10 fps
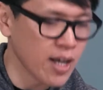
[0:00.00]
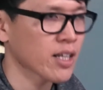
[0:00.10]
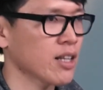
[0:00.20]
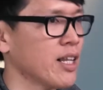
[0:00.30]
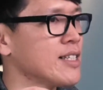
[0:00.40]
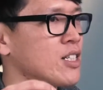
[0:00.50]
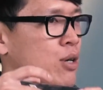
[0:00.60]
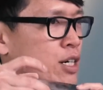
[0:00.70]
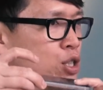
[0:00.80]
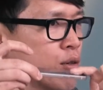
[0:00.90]
The lenses
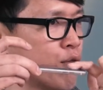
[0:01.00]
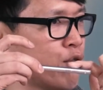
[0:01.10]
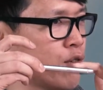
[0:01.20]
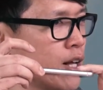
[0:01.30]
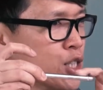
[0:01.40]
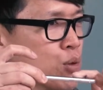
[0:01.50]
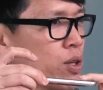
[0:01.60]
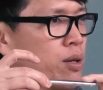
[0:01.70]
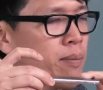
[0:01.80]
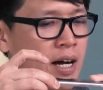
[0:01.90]
are actually flush
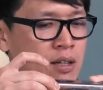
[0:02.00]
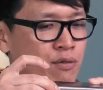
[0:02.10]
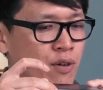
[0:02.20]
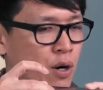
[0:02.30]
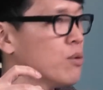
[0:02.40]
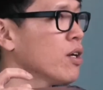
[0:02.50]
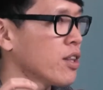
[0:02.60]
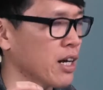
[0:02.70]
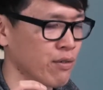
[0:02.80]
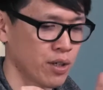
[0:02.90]
with the back of the phone,
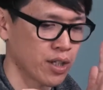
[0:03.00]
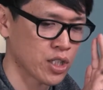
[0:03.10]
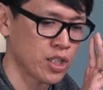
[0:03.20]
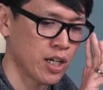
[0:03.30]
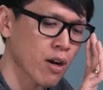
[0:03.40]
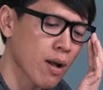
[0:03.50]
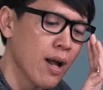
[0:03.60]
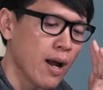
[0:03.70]
thankfully this year,